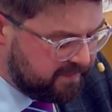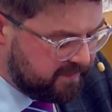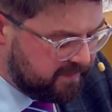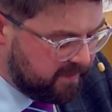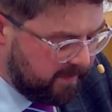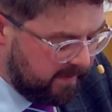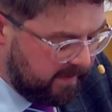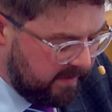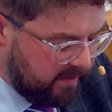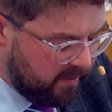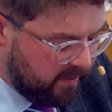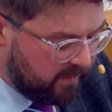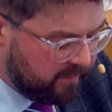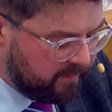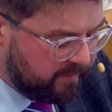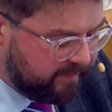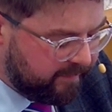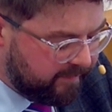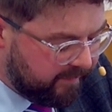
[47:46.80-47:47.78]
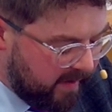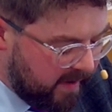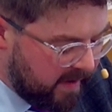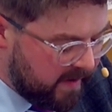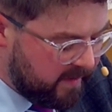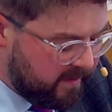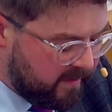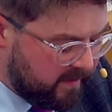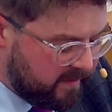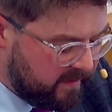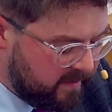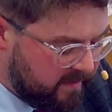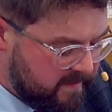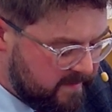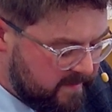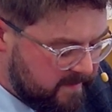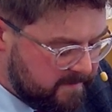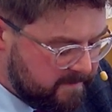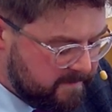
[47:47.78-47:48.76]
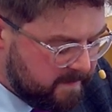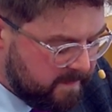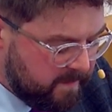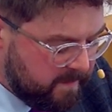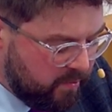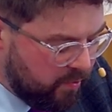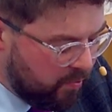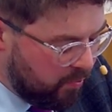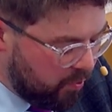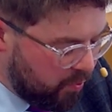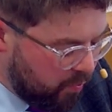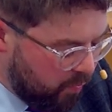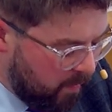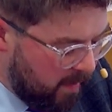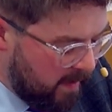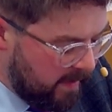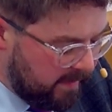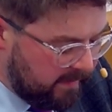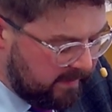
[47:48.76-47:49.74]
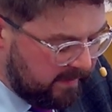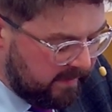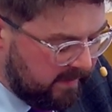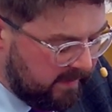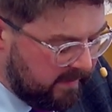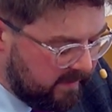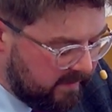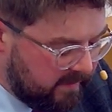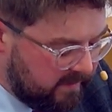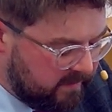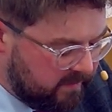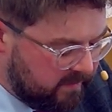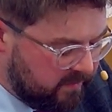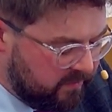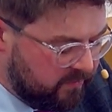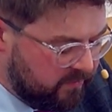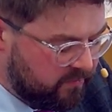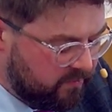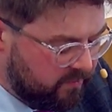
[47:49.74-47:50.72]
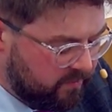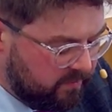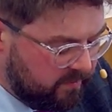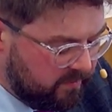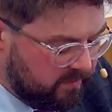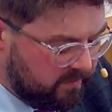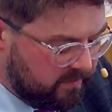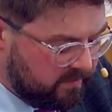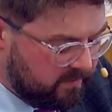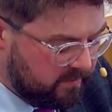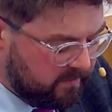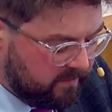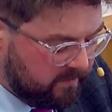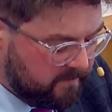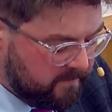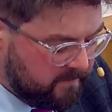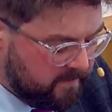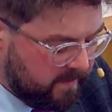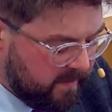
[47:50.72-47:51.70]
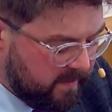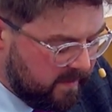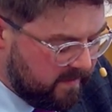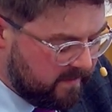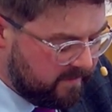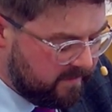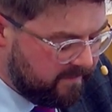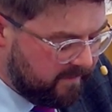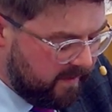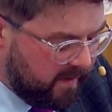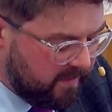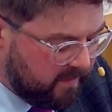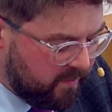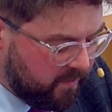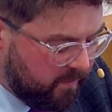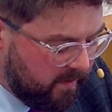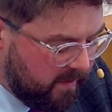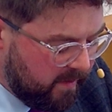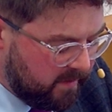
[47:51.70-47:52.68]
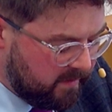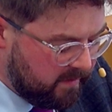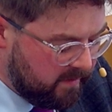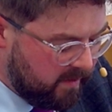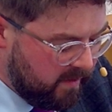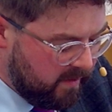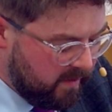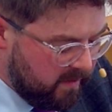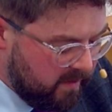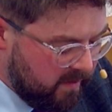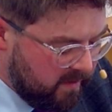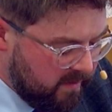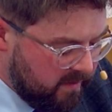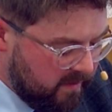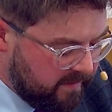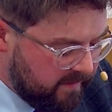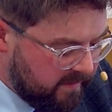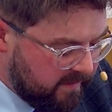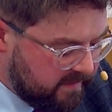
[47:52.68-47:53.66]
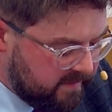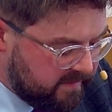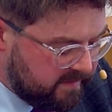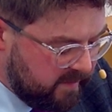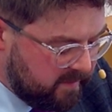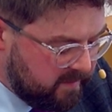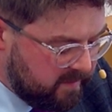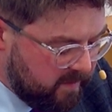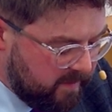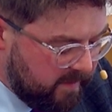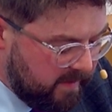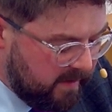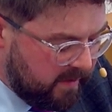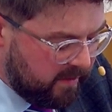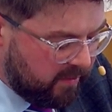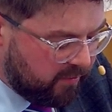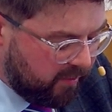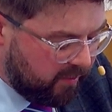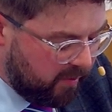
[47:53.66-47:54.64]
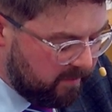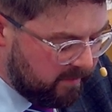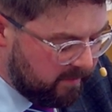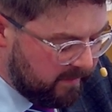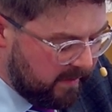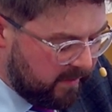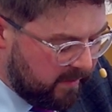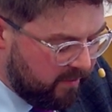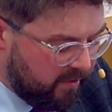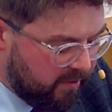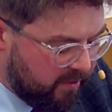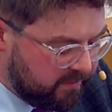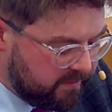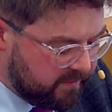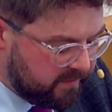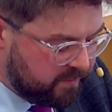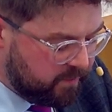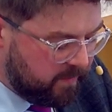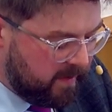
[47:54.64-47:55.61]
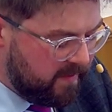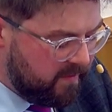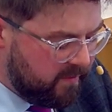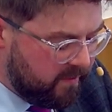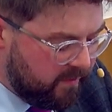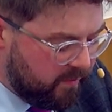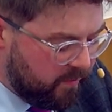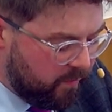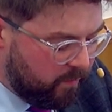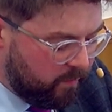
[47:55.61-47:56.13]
to be on fire, you're quietly in control. That, Father, when things seem to be crumbling around us, whether on a